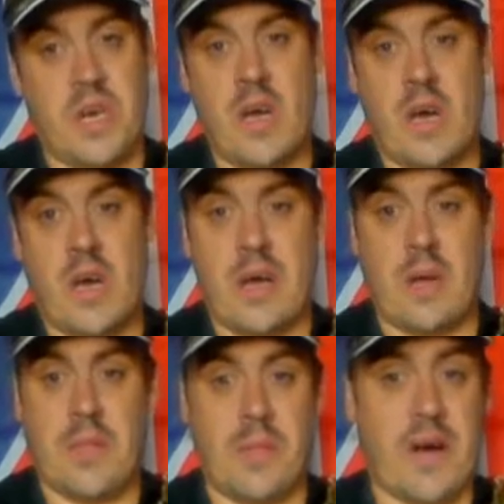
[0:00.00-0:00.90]

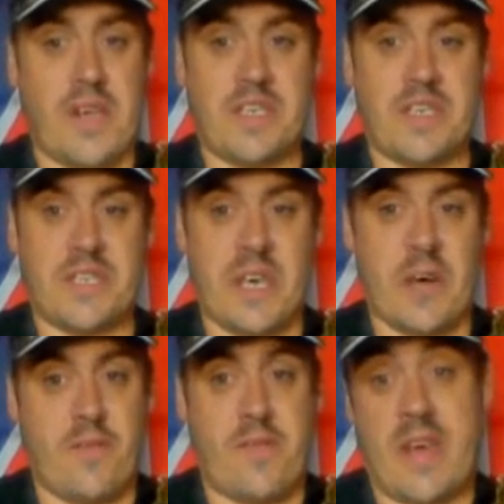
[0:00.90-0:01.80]
The match
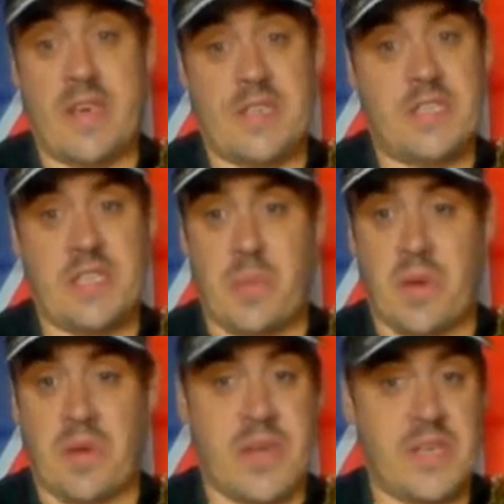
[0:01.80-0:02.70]
itself is your
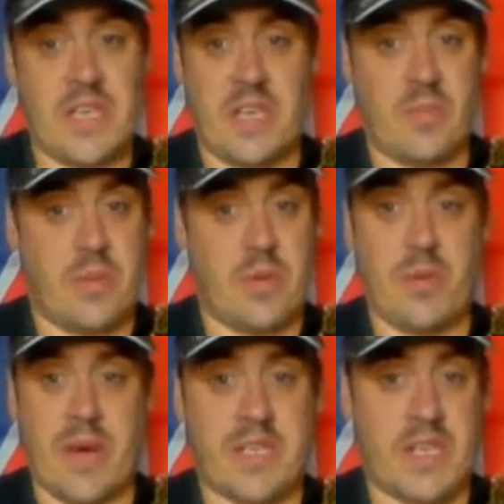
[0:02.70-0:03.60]
typical ECW
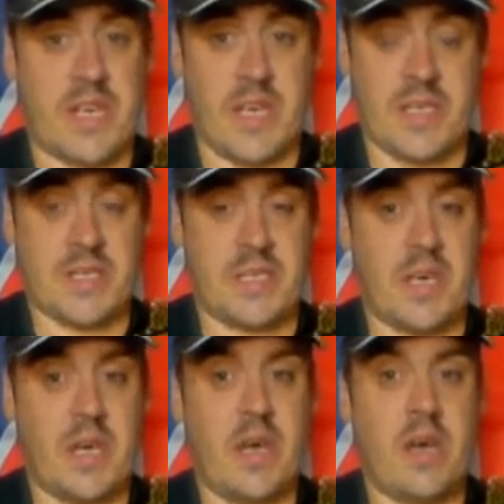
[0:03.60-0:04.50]
match. It's
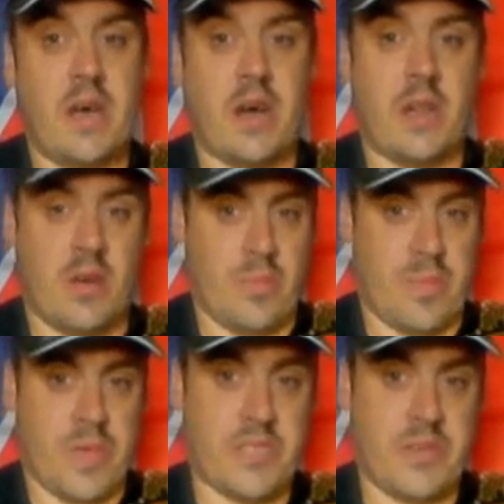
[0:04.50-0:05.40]
got little
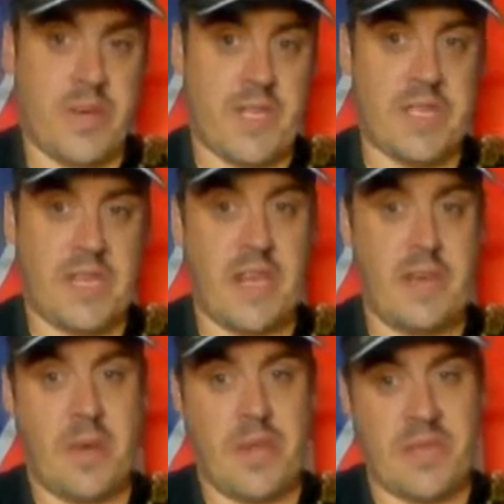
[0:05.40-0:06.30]
bits of wrestling in
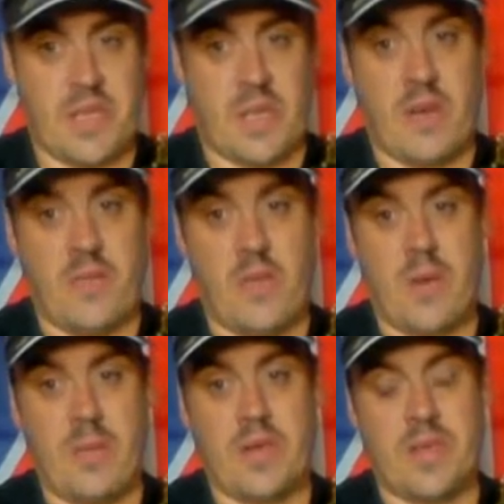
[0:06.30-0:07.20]
it, but there's a lot of
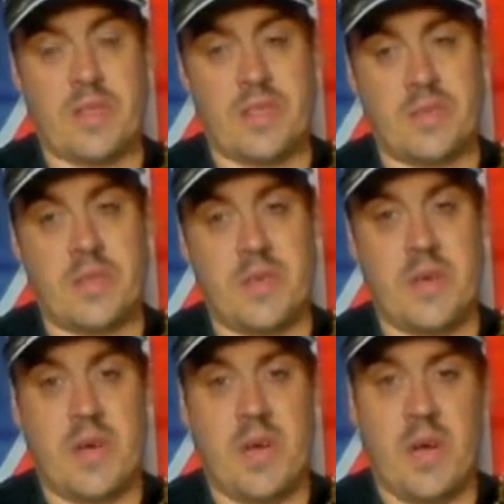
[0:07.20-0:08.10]
weapons and
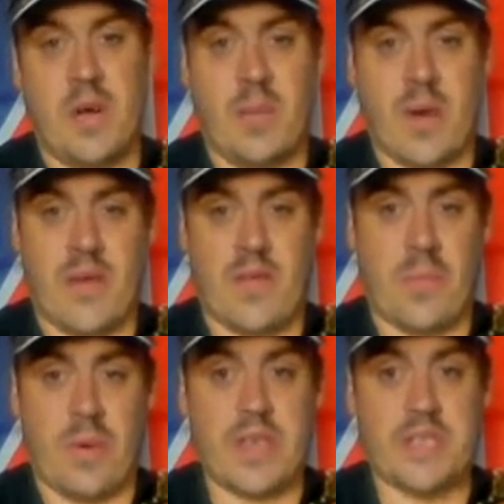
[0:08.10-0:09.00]
what have
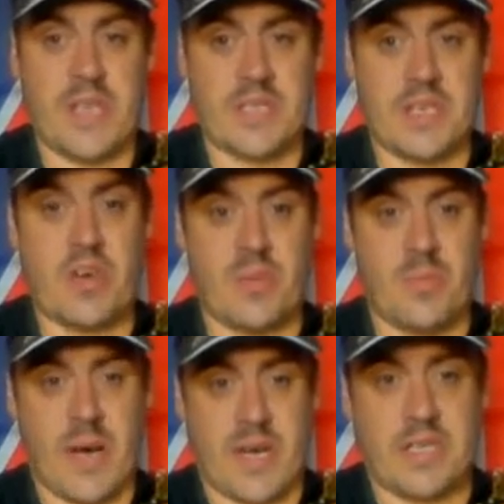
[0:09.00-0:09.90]
you. But it's a good
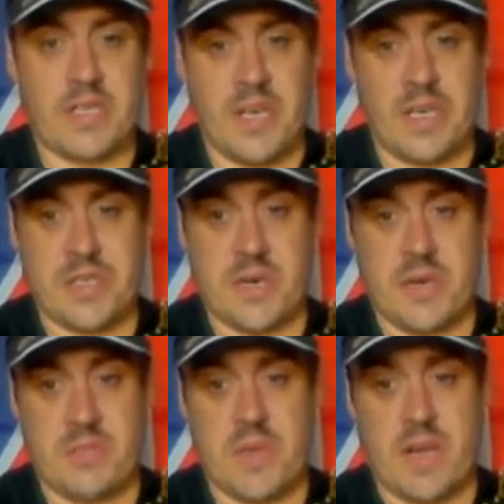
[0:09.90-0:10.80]
match, so I
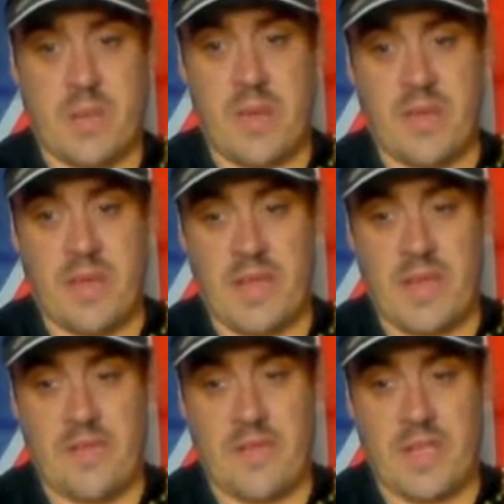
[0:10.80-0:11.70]
would recommend that you
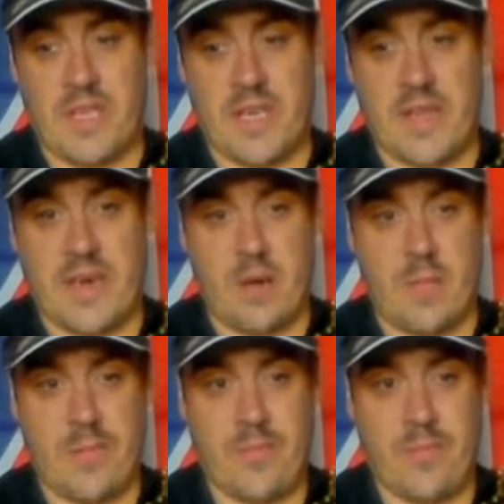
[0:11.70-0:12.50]
definitely check that out.